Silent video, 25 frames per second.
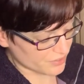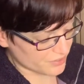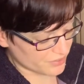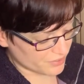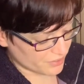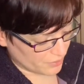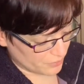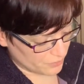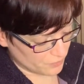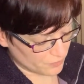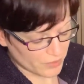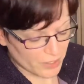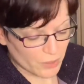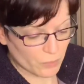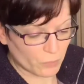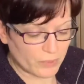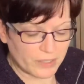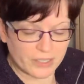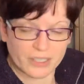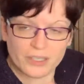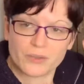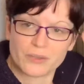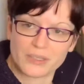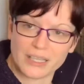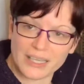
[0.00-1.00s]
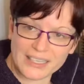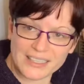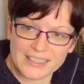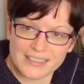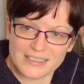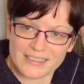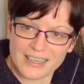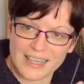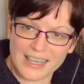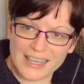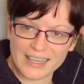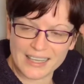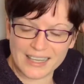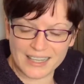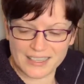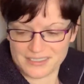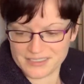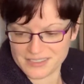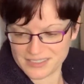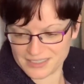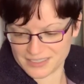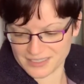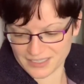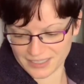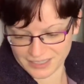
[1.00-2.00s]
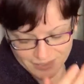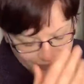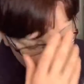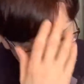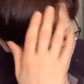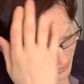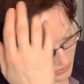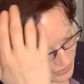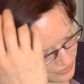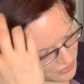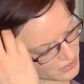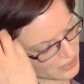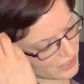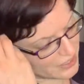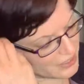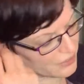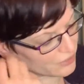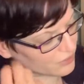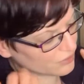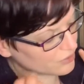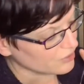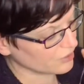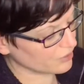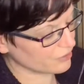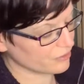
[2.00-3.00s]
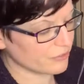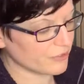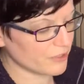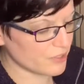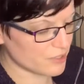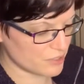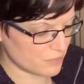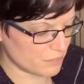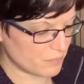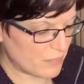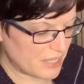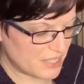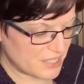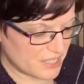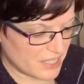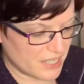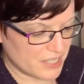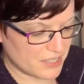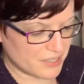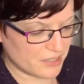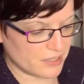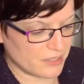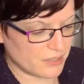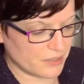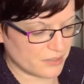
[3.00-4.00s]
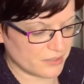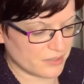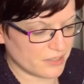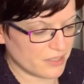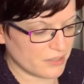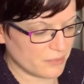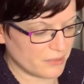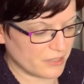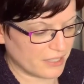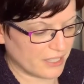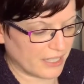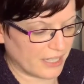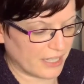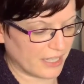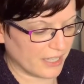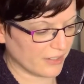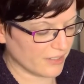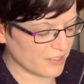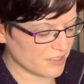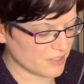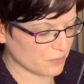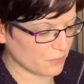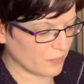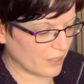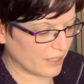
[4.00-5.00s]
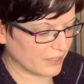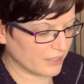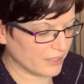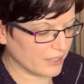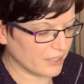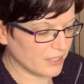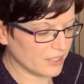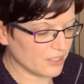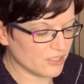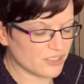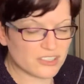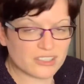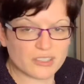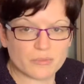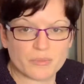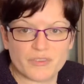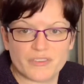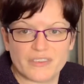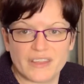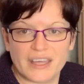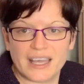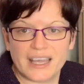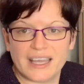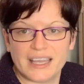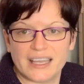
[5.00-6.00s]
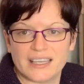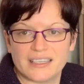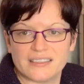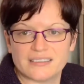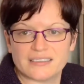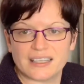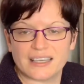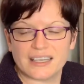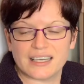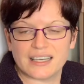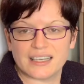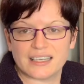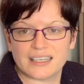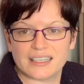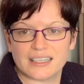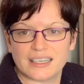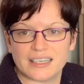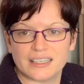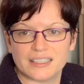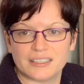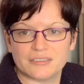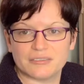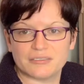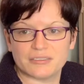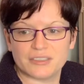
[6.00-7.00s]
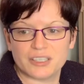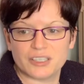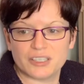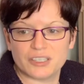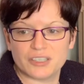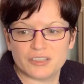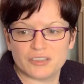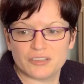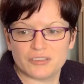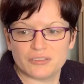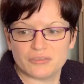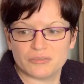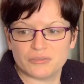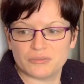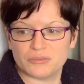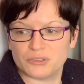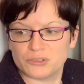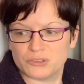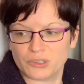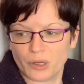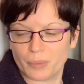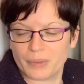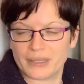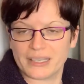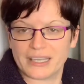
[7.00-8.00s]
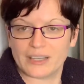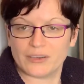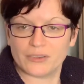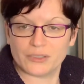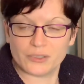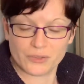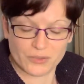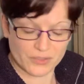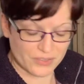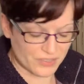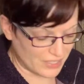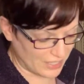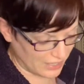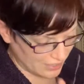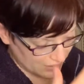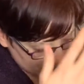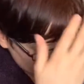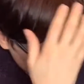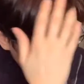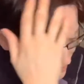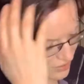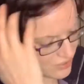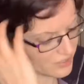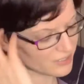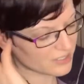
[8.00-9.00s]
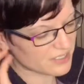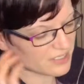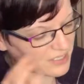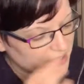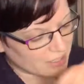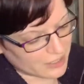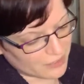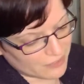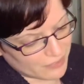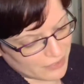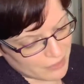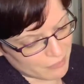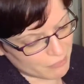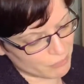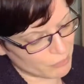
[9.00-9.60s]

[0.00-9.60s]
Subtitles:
So we know that each hair has this kind of life cycle. So the first major issue you see with the hair is when some of the hairs are kind of dropping out and others aren't. So this is kind of like